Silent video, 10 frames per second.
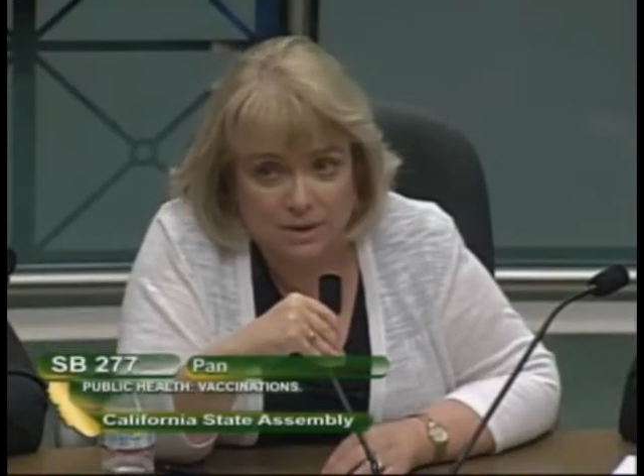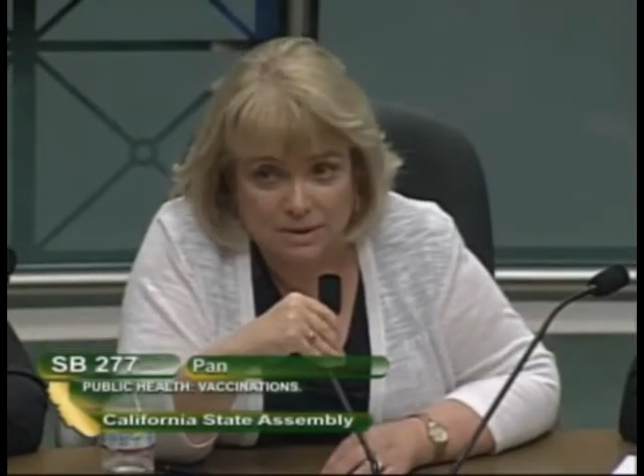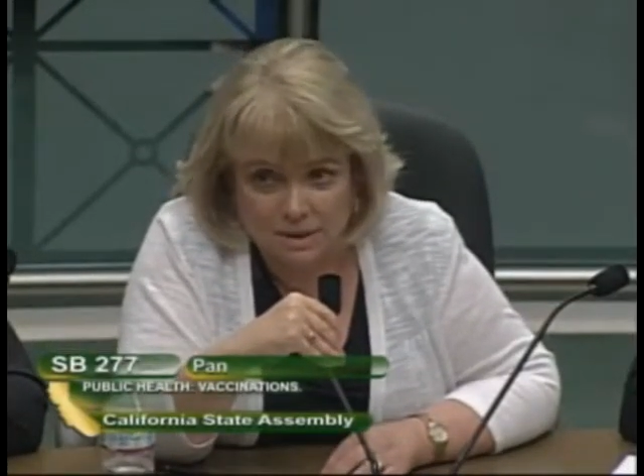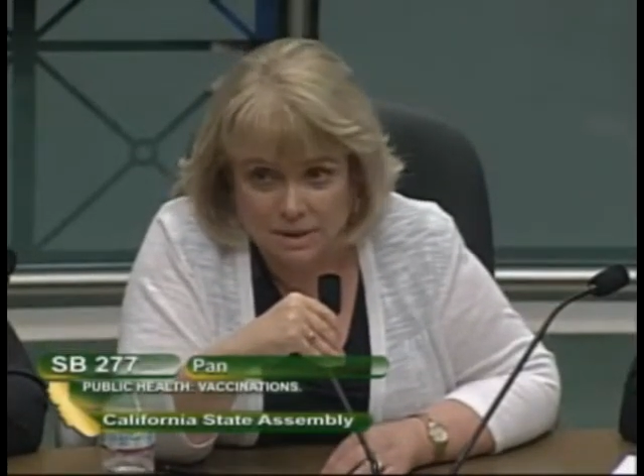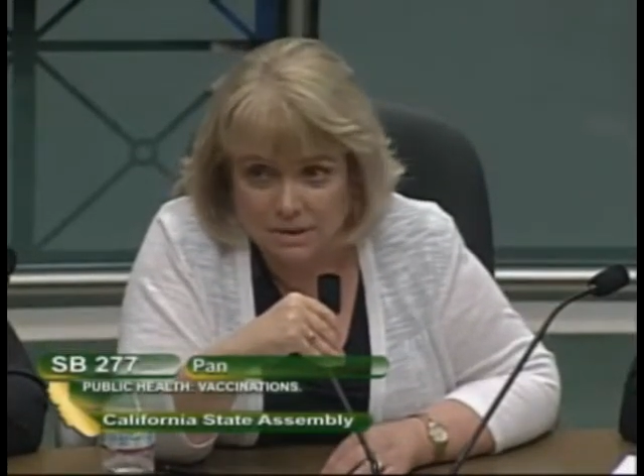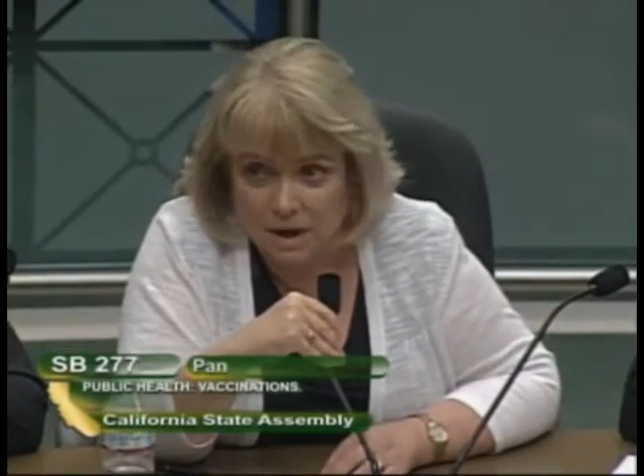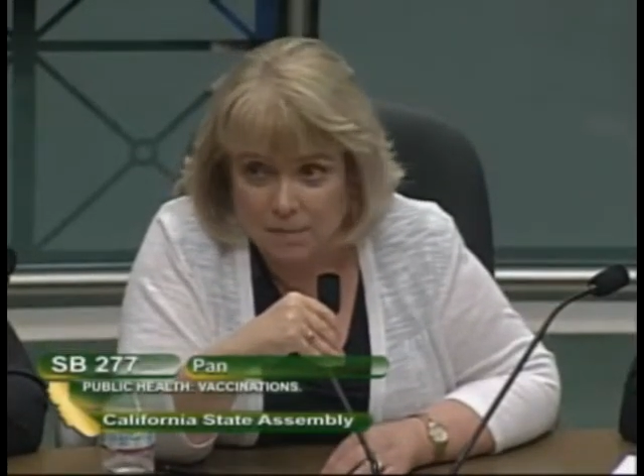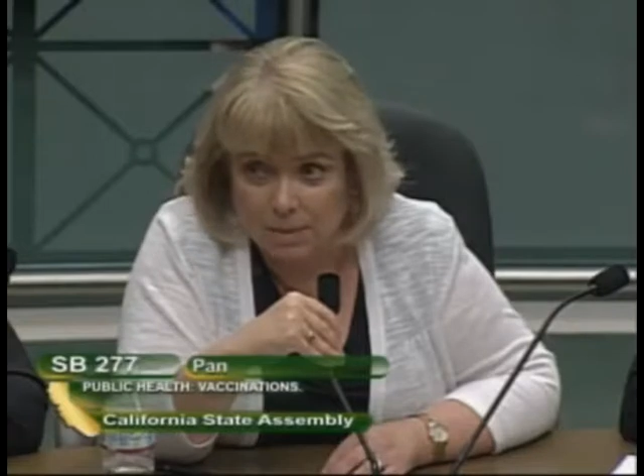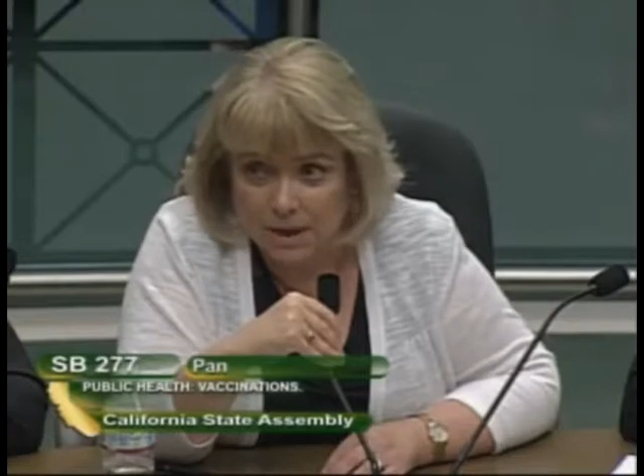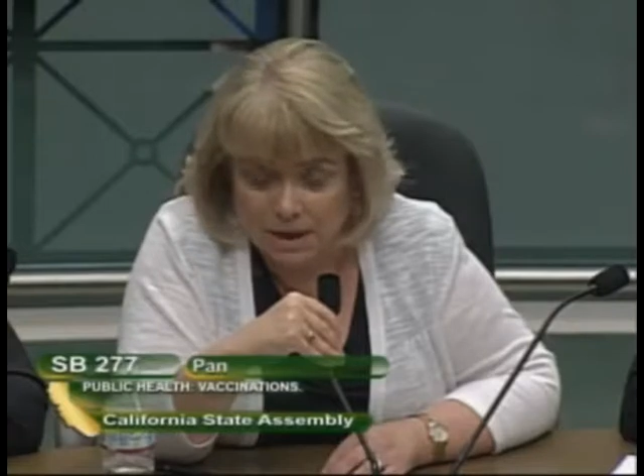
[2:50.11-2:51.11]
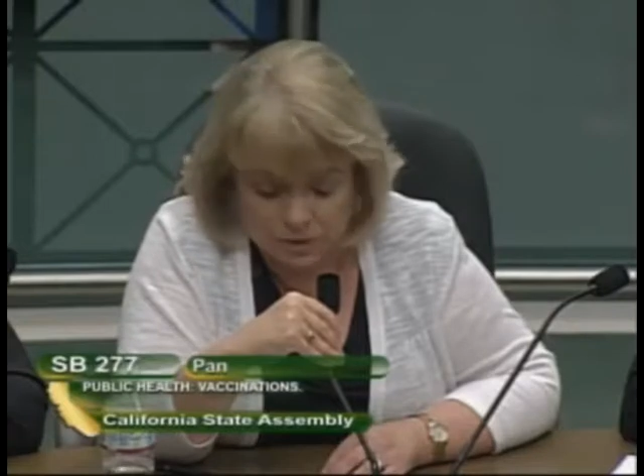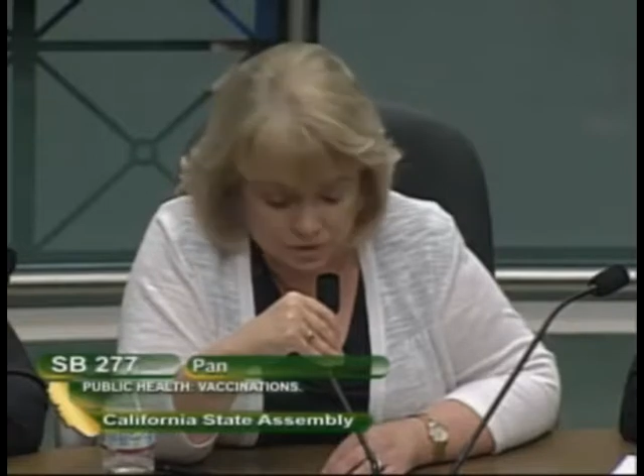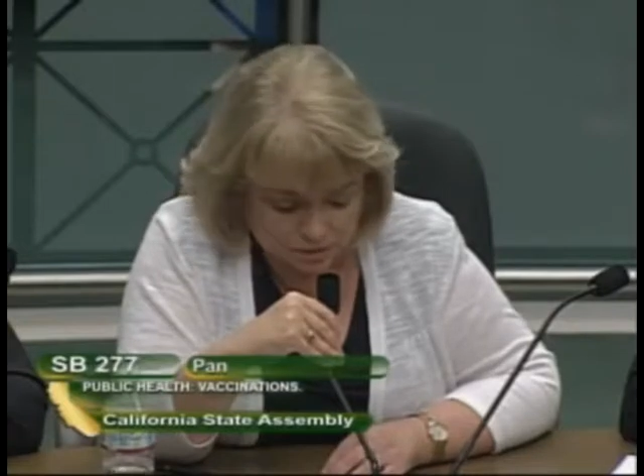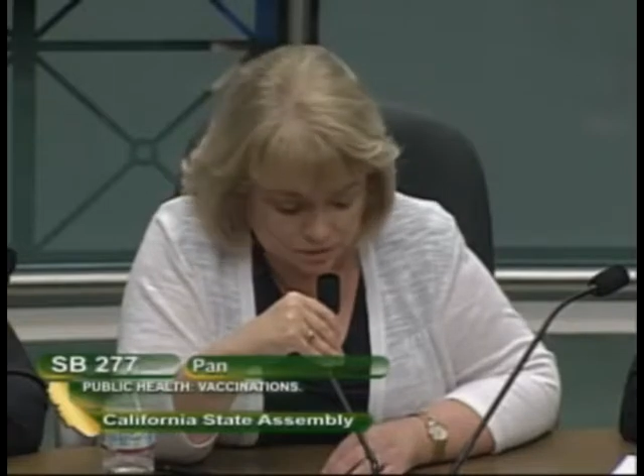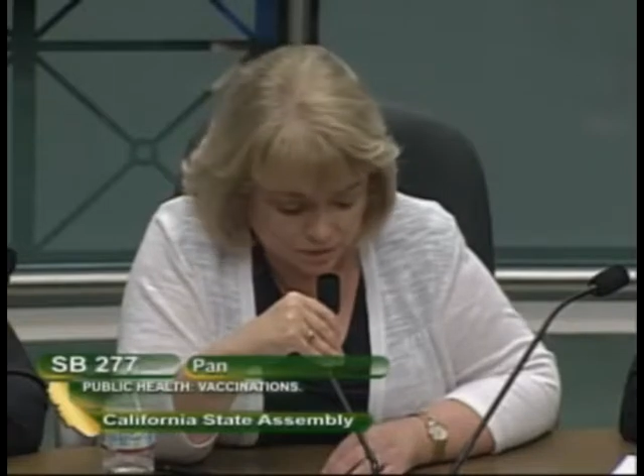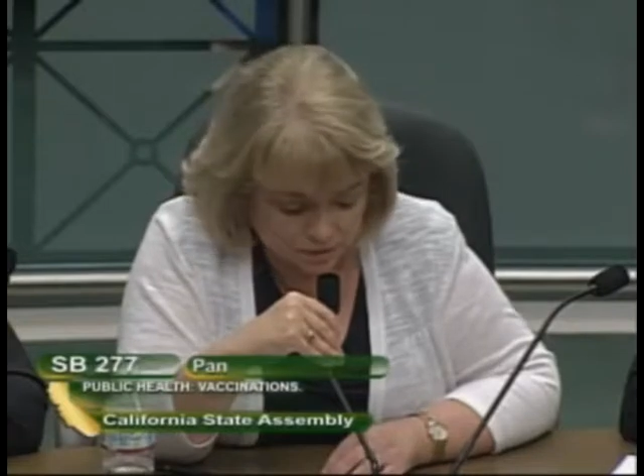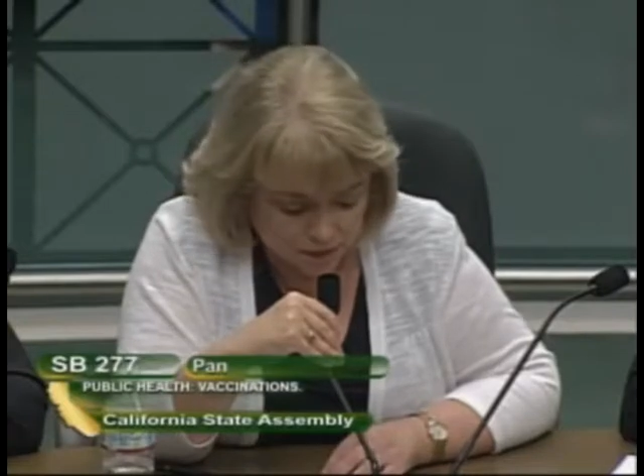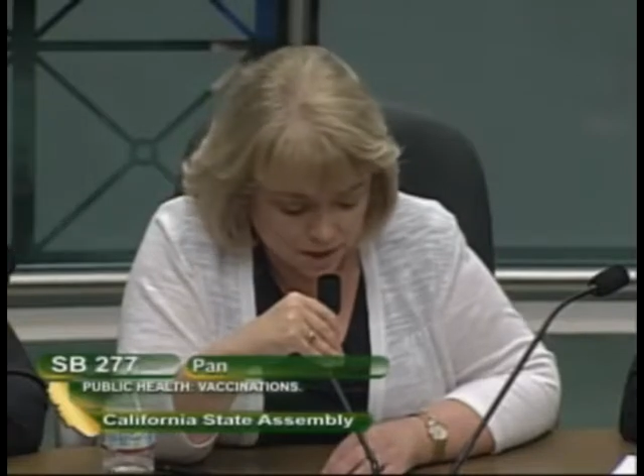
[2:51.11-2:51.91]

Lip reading: the disease complications.